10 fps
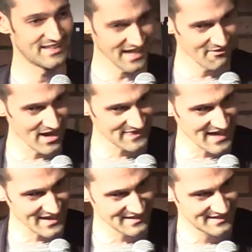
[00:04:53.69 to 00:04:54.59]
I write
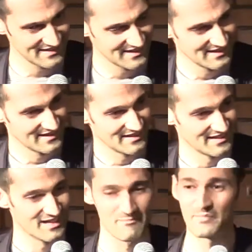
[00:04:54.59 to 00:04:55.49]
that?
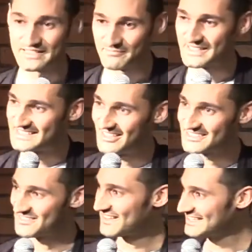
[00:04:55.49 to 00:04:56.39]
But seriously,
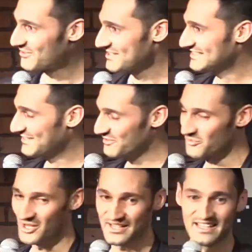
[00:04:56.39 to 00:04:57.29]
do these questions even
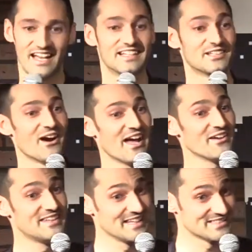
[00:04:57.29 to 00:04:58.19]
work? So I heard
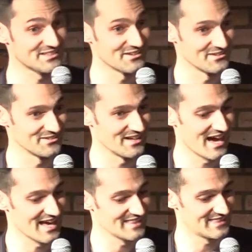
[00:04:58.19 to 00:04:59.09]
years ago
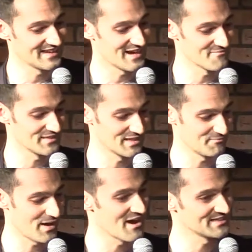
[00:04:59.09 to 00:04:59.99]
that
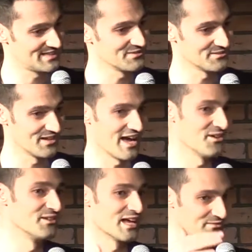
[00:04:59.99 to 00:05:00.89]
Paris Hilton, I know
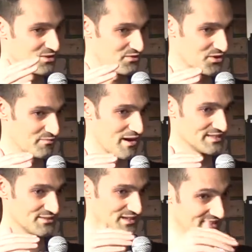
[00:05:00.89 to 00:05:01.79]
none of you have thought of Paris
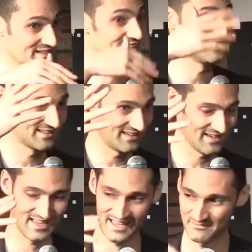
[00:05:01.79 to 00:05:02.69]
Hilton in at least a
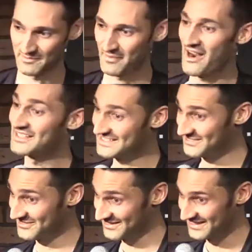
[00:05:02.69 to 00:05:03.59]
decade, but Paris
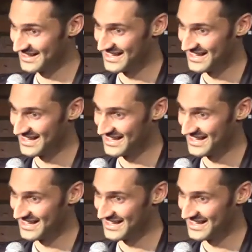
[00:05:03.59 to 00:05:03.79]
Hilton